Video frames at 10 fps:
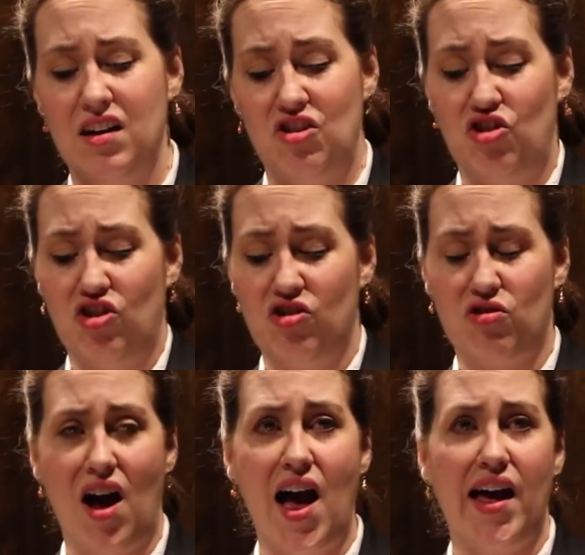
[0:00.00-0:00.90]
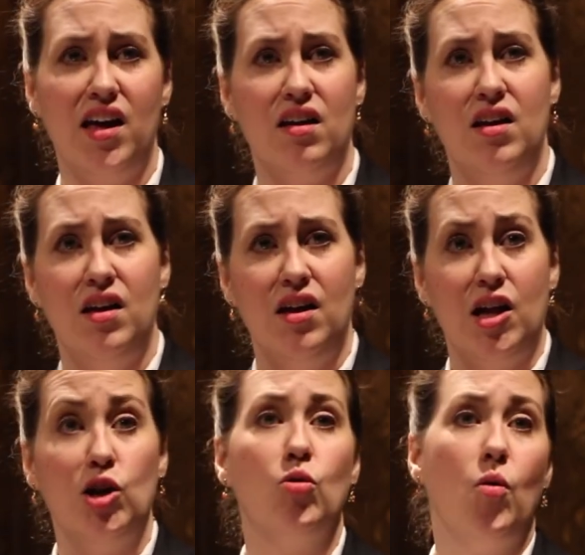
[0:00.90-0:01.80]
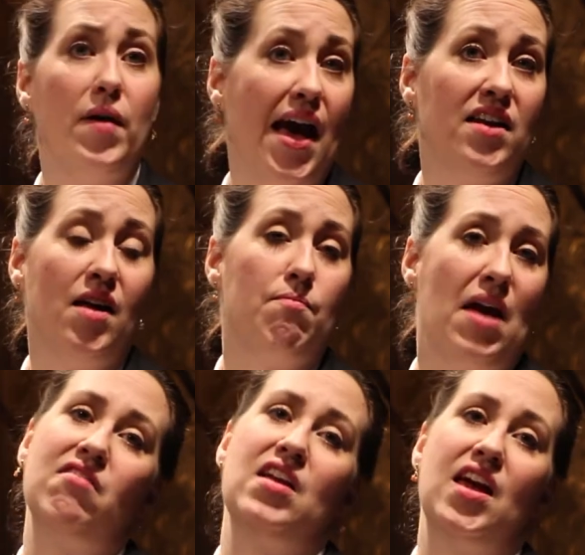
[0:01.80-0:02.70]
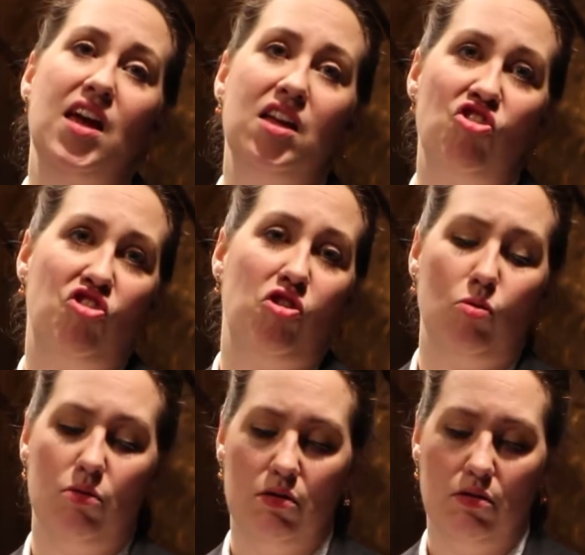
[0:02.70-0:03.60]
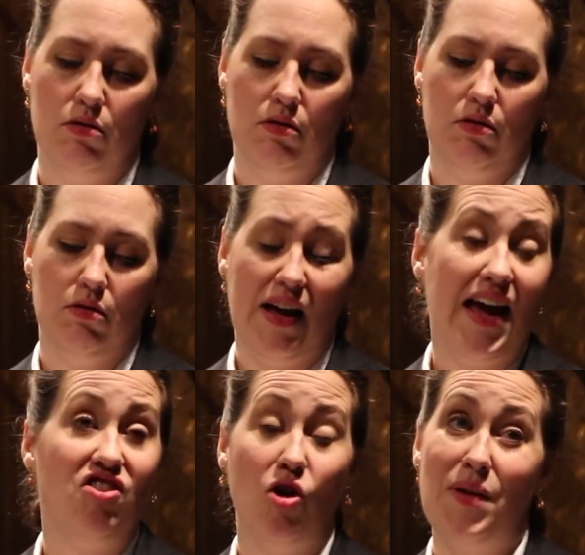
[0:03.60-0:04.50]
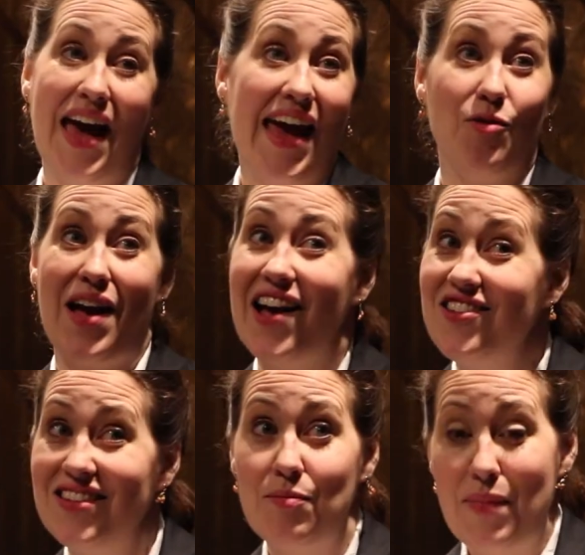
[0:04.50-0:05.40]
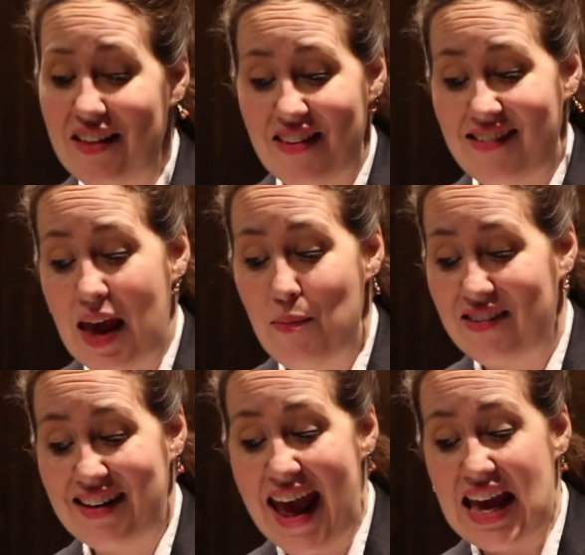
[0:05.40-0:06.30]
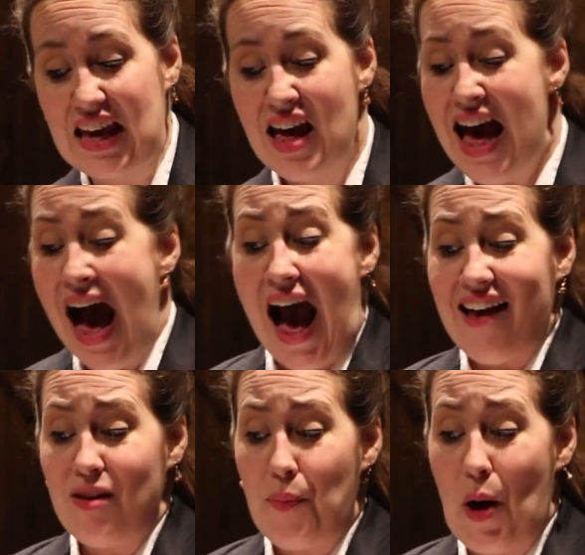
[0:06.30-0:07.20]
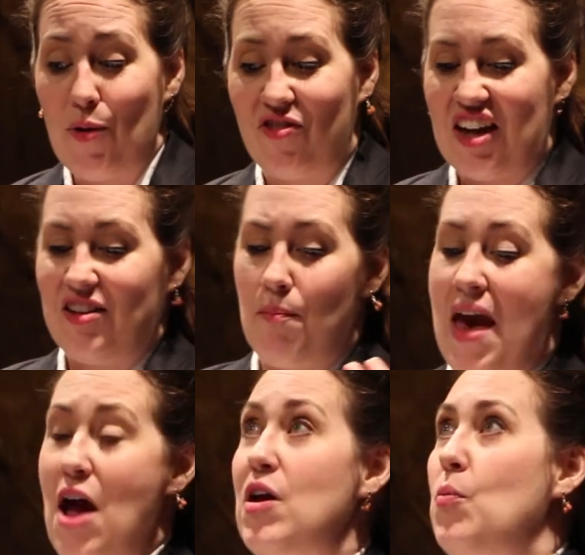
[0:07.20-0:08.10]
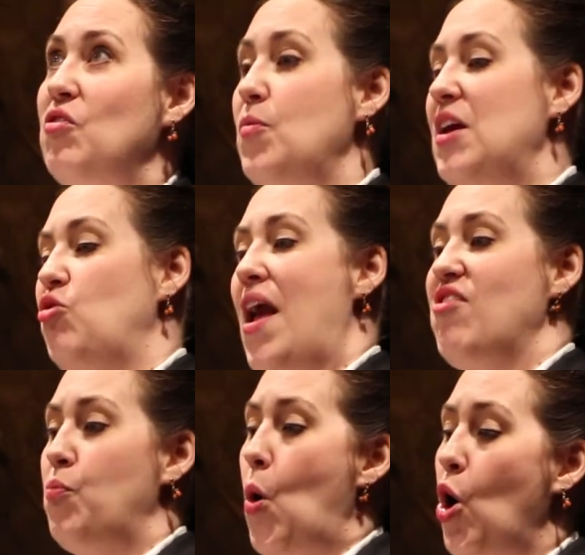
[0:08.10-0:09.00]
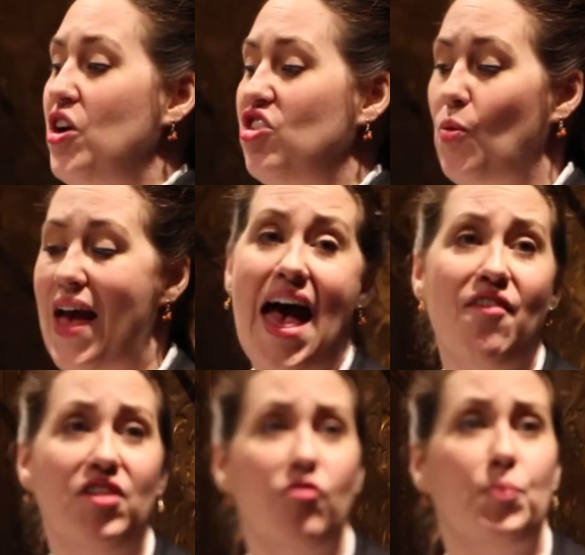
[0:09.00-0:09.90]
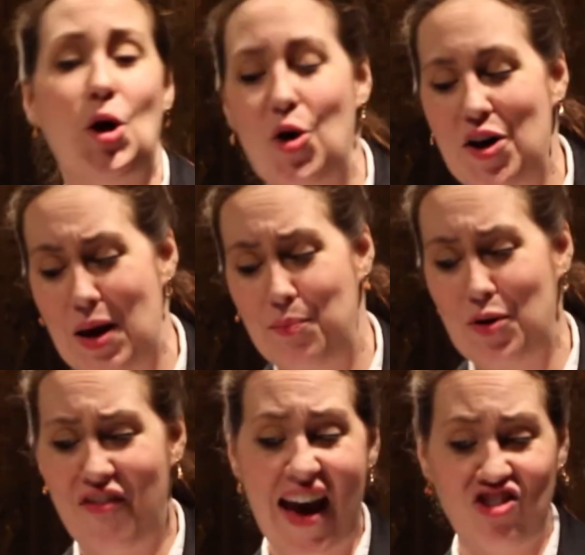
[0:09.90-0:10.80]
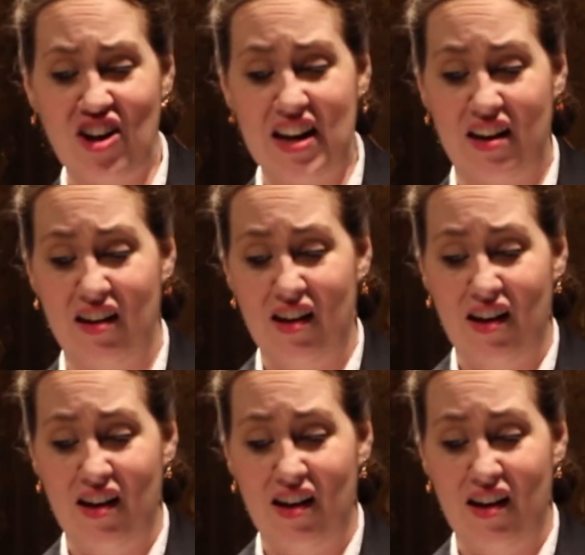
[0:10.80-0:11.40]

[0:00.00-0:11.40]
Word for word: You shouldn't try. Look what we end up marrying into. Hey, don't be angry. I just admitted the same mistake. I supposed that to marry was to be transported to a heaven of purity and perfection.